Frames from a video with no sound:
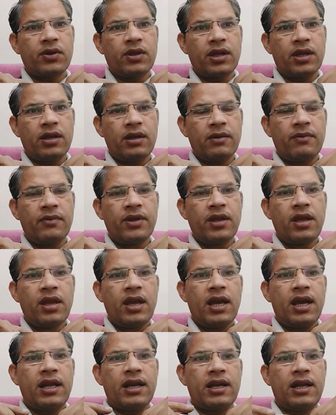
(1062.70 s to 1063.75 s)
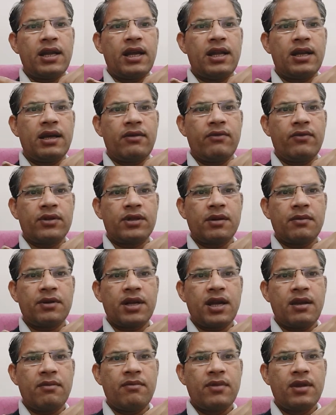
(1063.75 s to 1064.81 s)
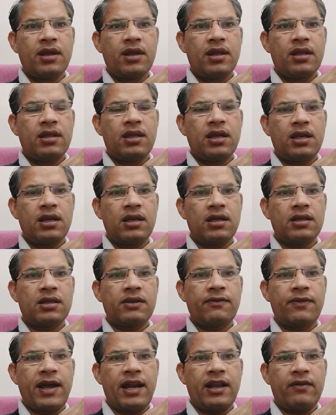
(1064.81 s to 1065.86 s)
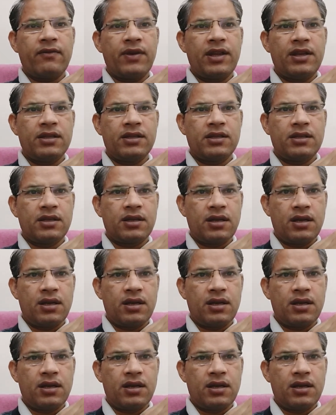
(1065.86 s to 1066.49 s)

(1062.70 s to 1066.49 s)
here, and sometime the cephalic vein is